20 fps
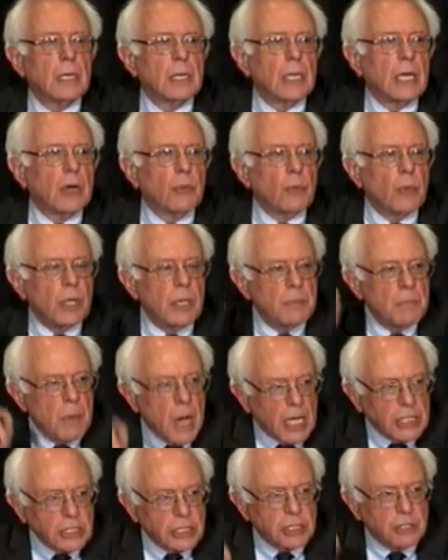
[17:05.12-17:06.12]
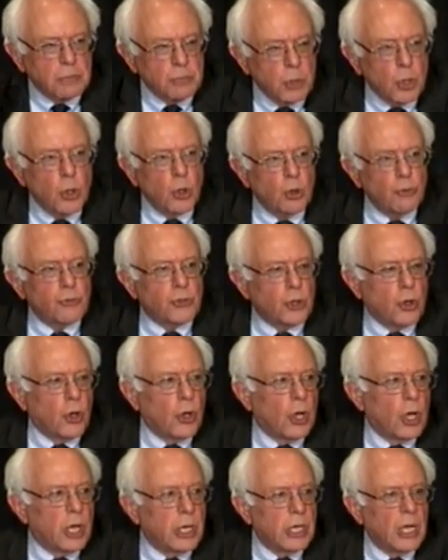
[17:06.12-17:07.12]
that we must move
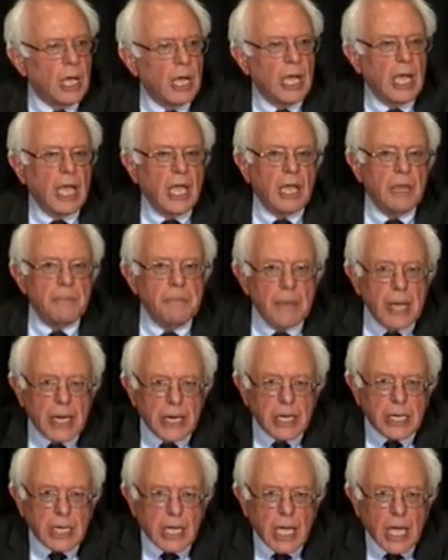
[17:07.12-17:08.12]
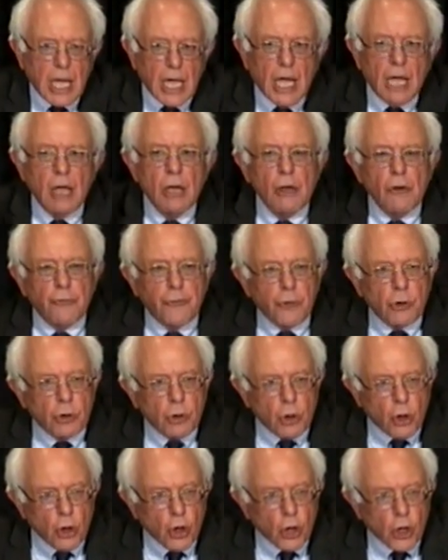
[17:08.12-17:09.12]
toward a Medicare
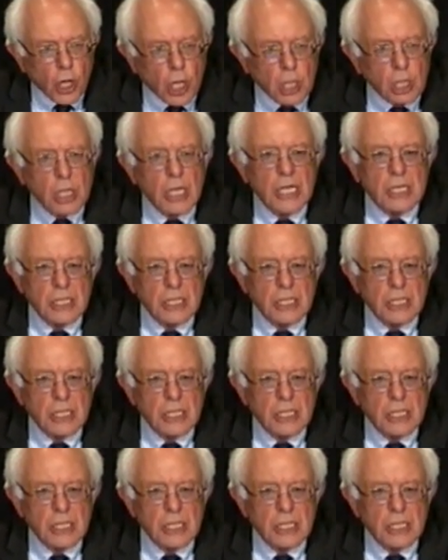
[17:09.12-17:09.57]
for all